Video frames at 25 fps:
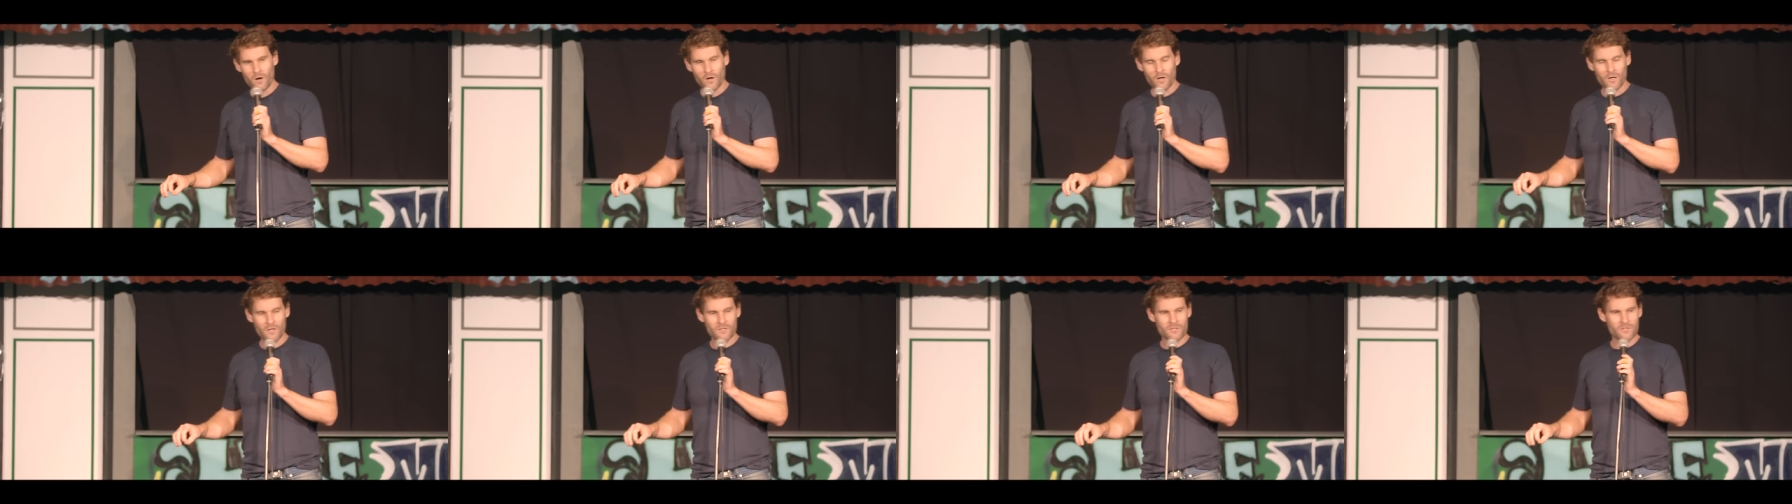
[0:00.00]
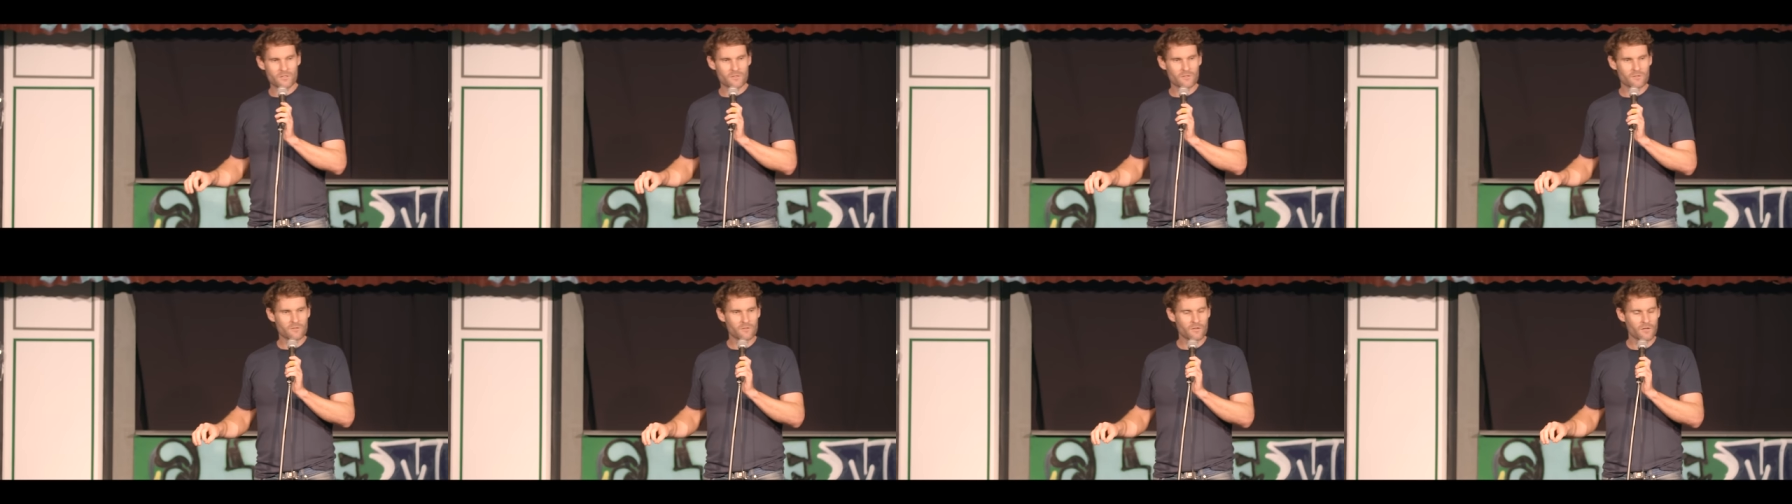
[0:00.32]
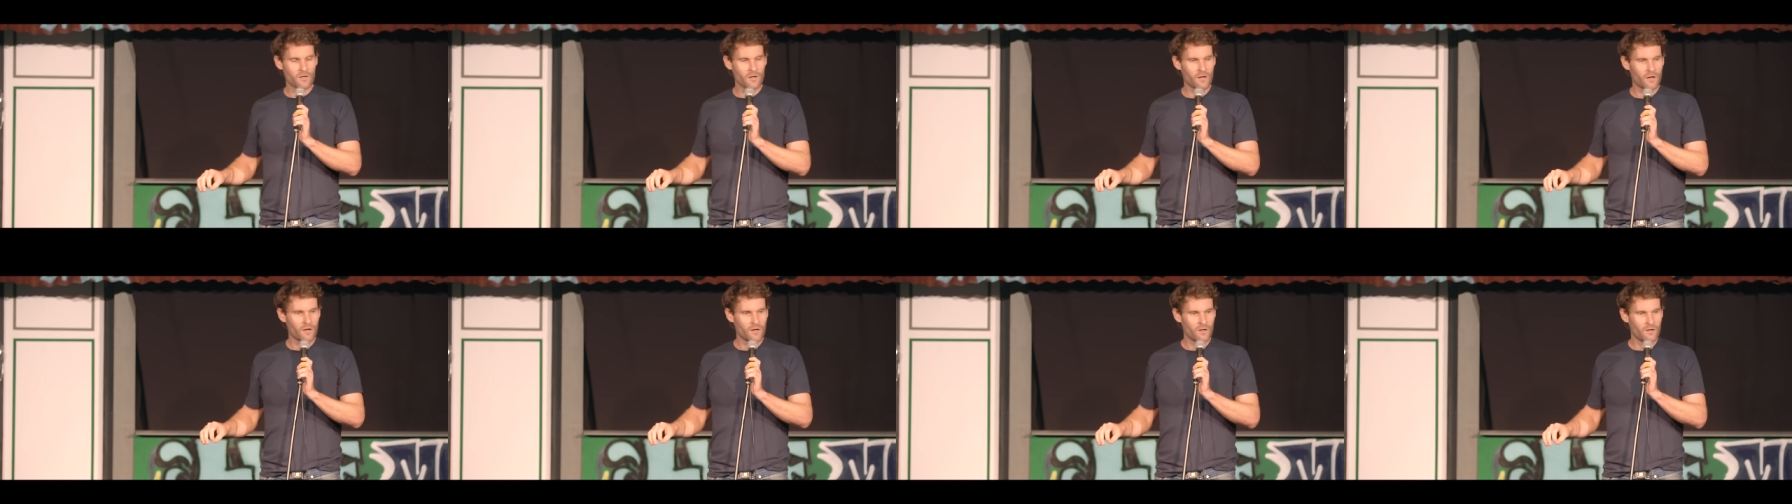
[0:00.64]
I'd,
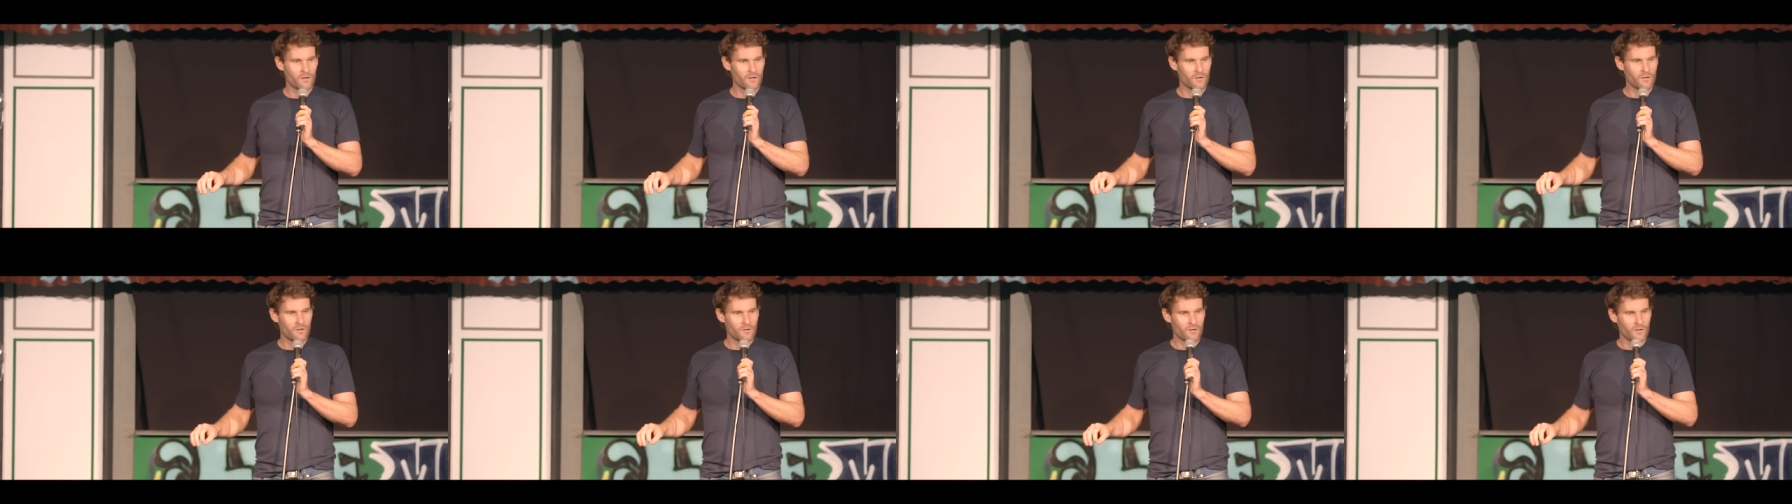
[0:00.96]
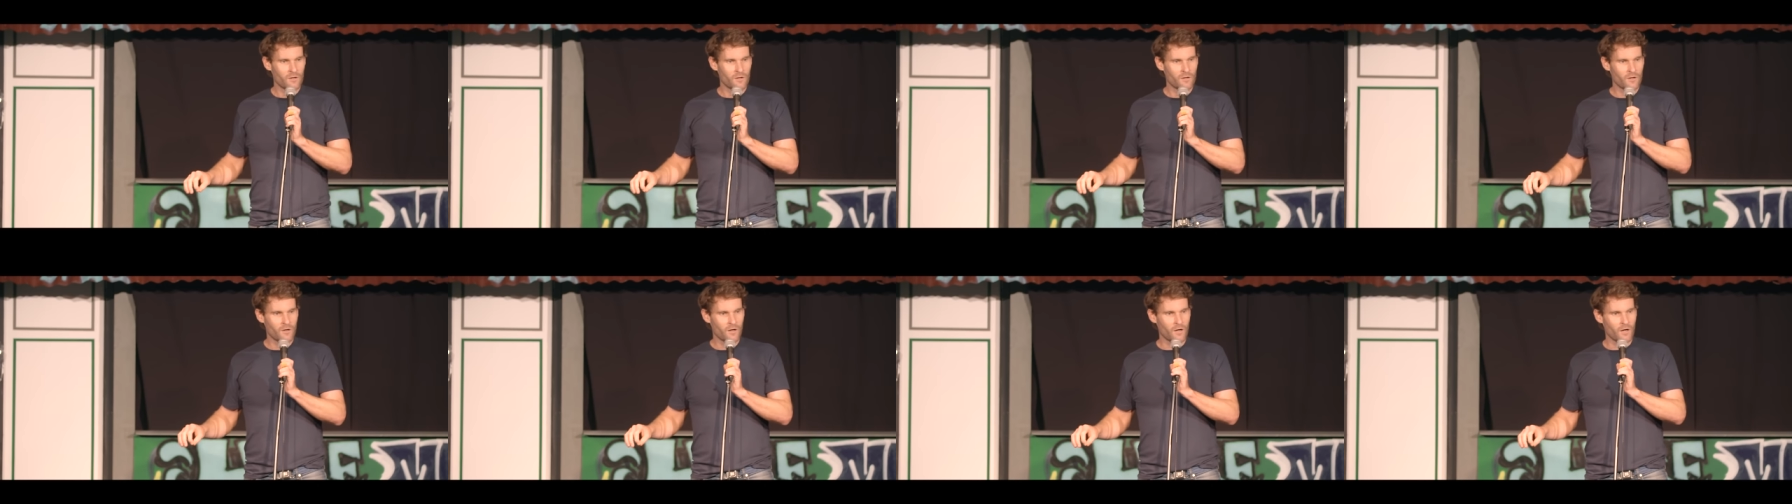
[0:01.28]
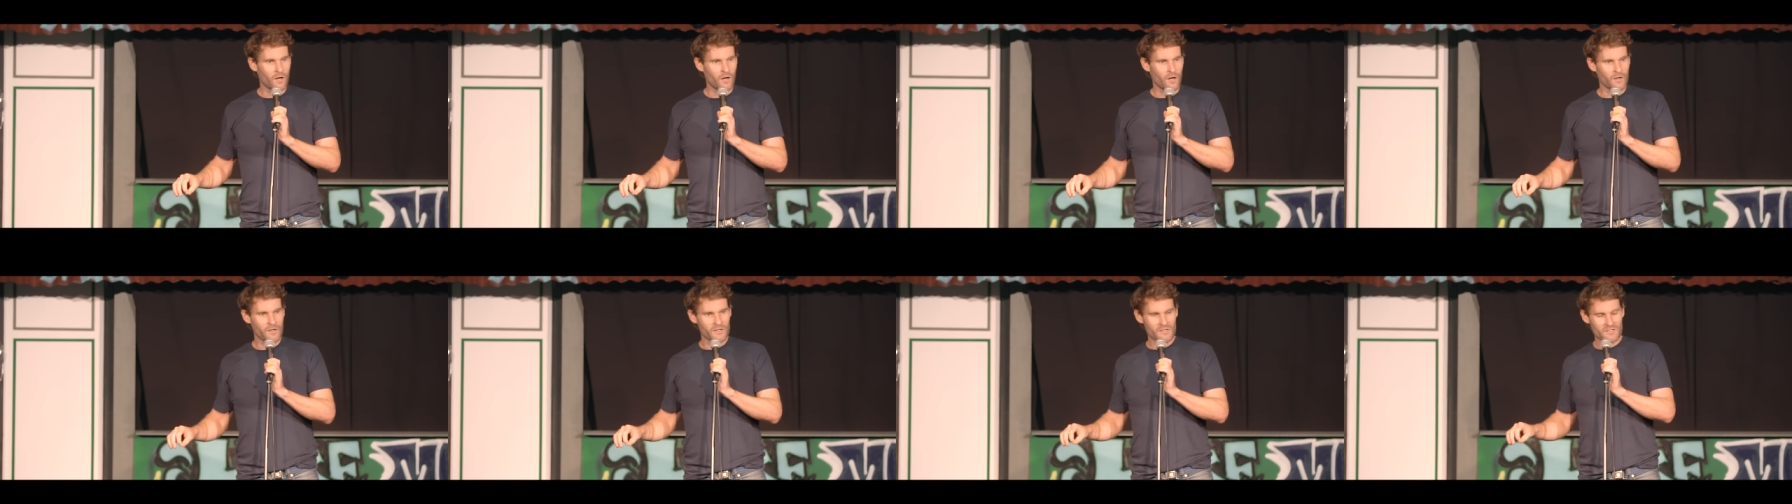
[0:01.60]

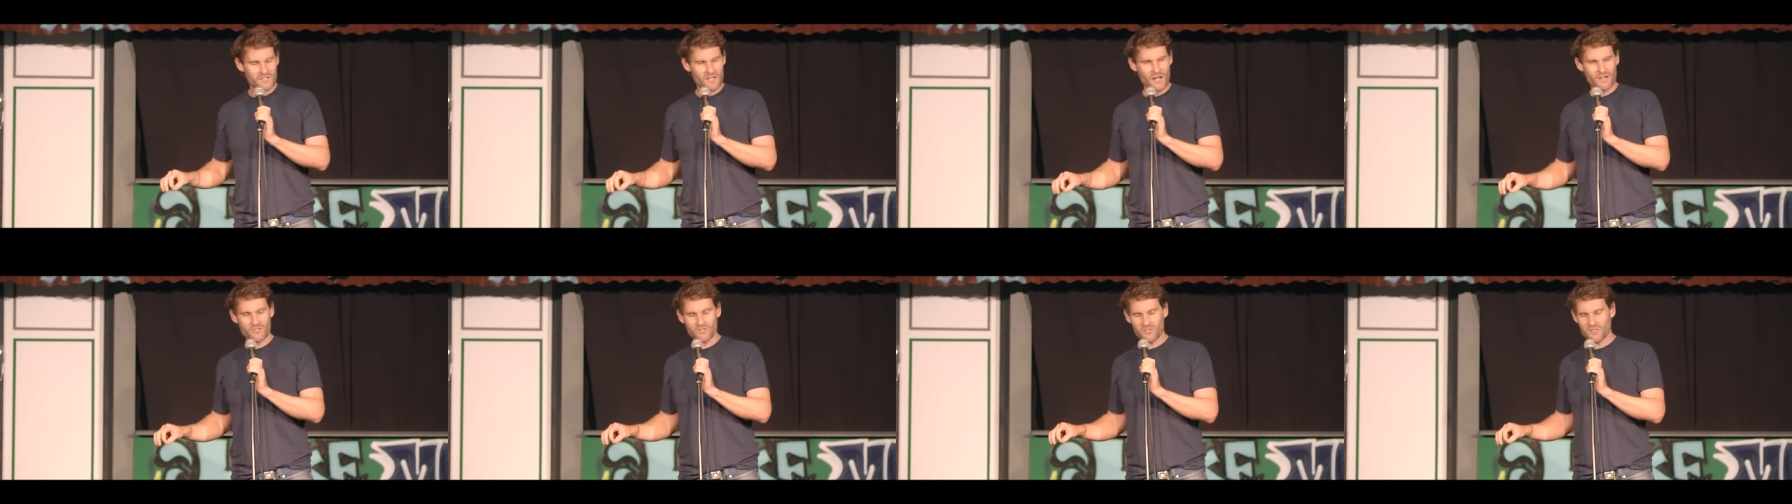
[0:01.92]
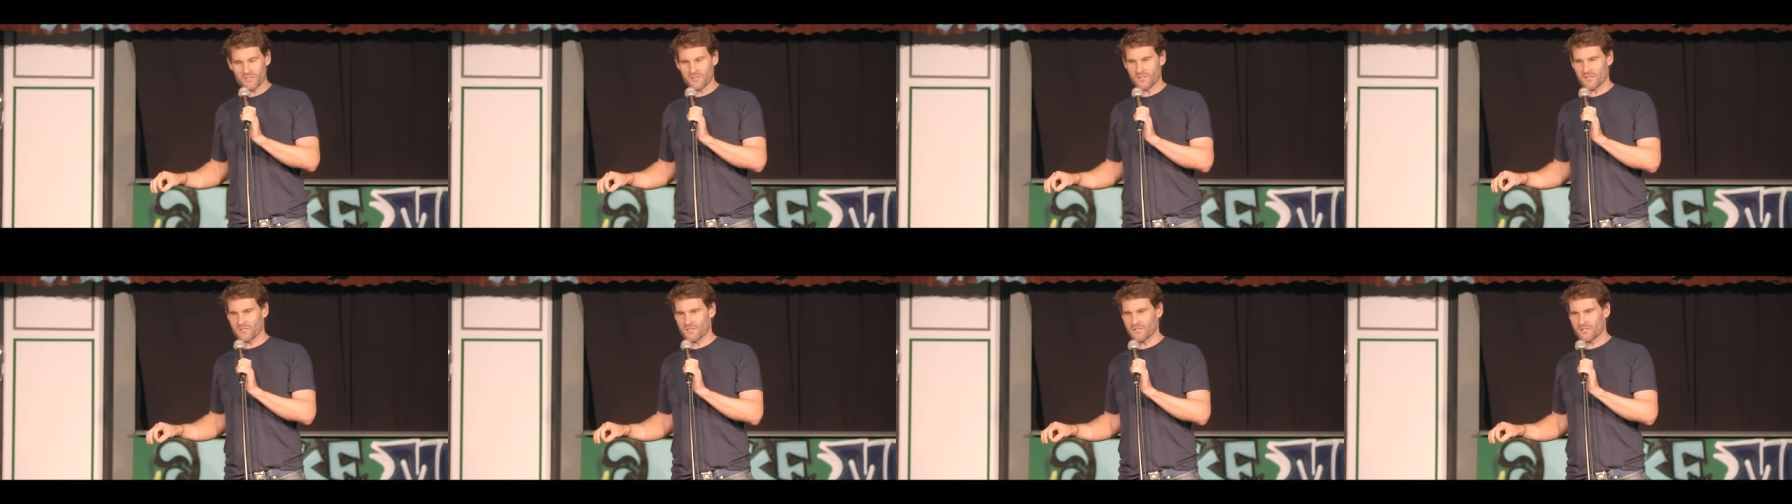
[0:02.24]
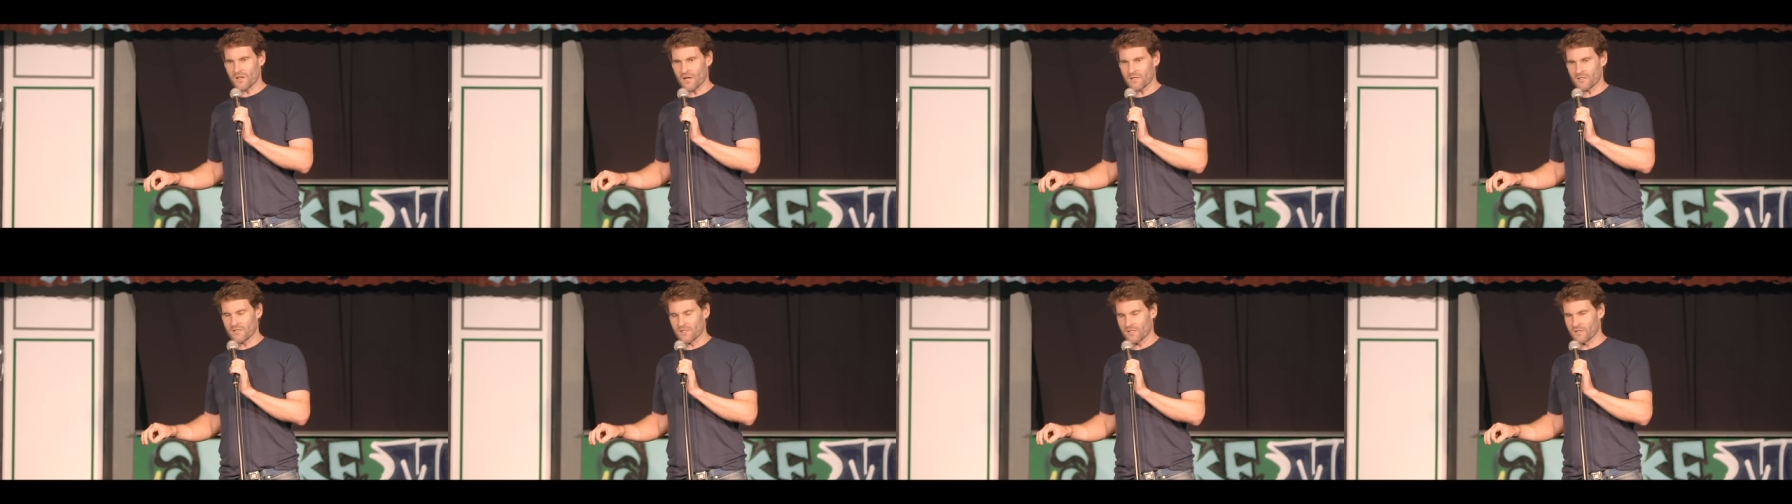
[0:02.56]
I didn't touch his
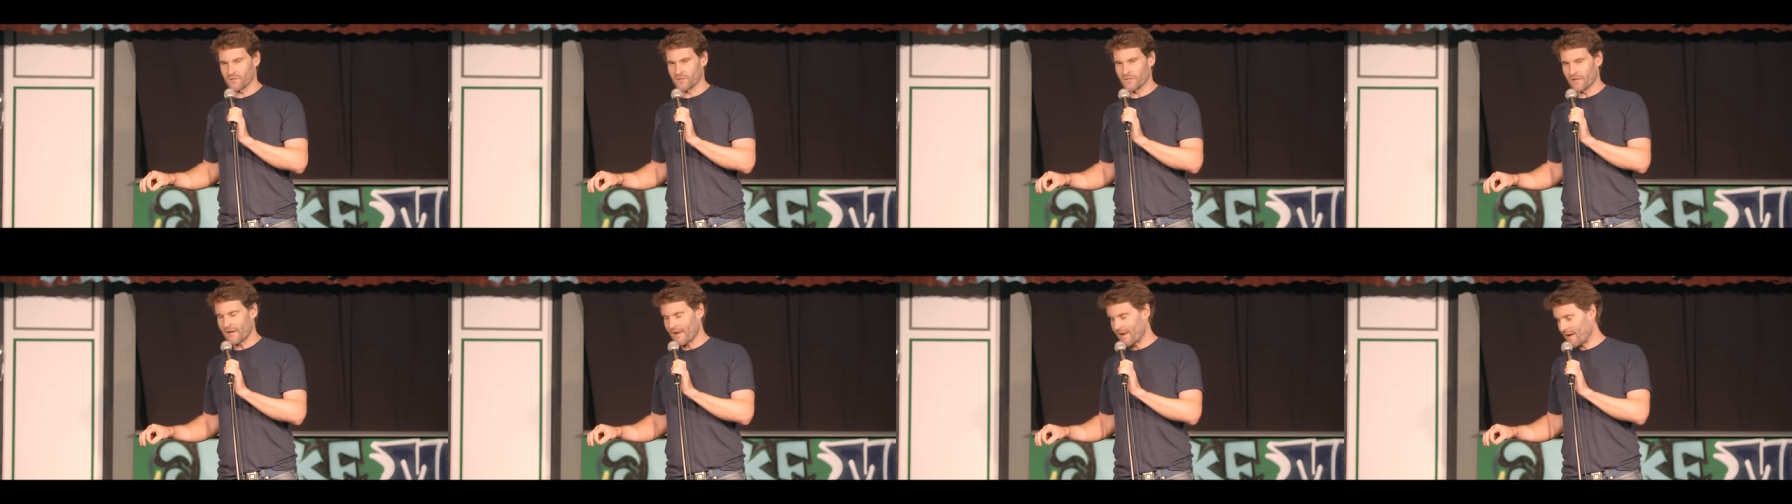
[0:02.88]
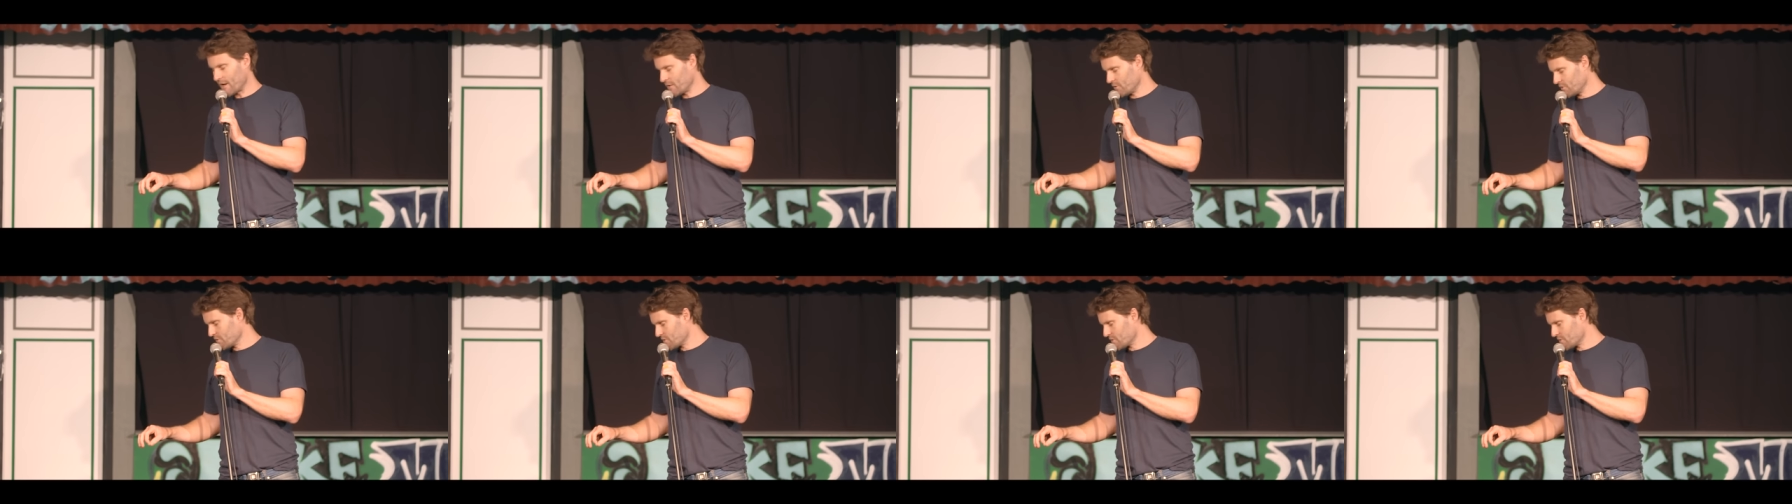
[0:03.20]
disgusting little hand.